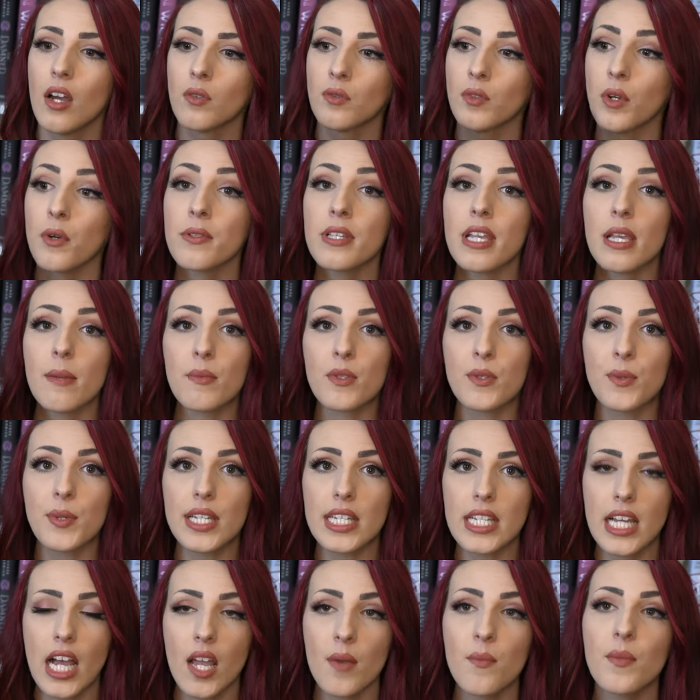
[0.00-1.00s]
rotate
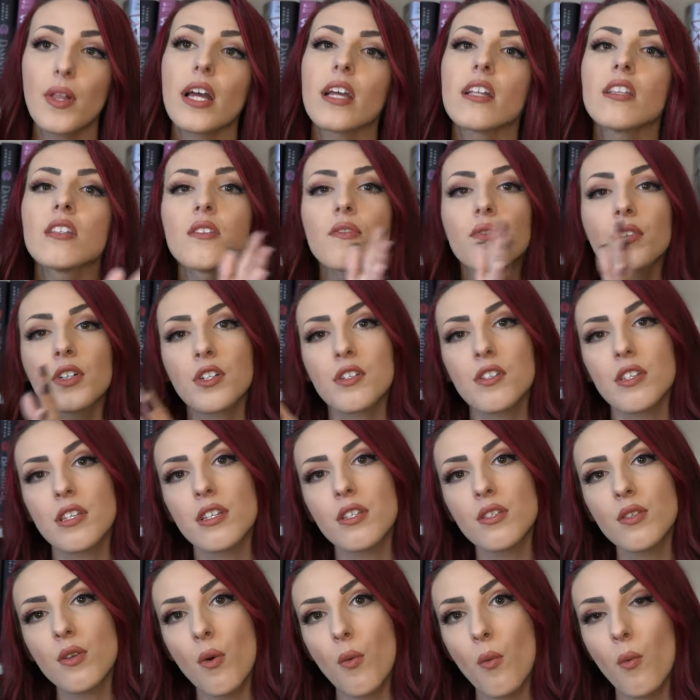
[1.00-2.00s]
between timelines
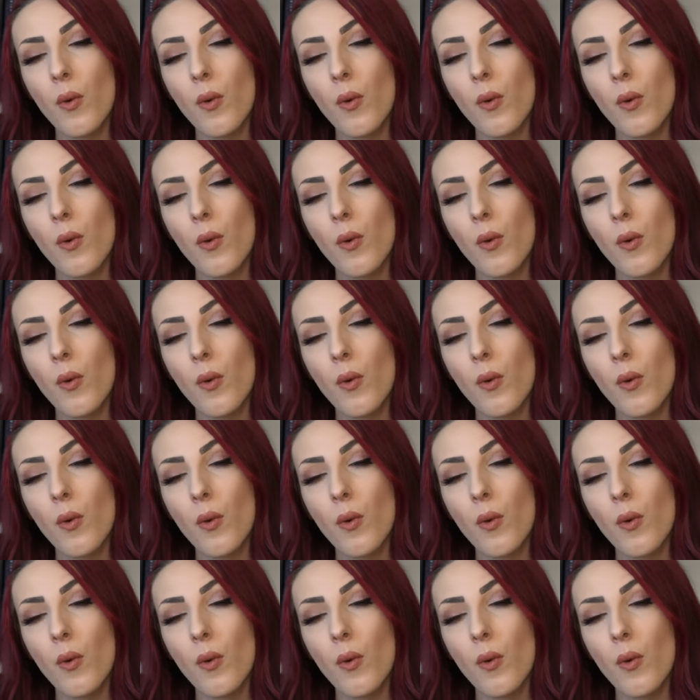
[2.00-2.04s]
versus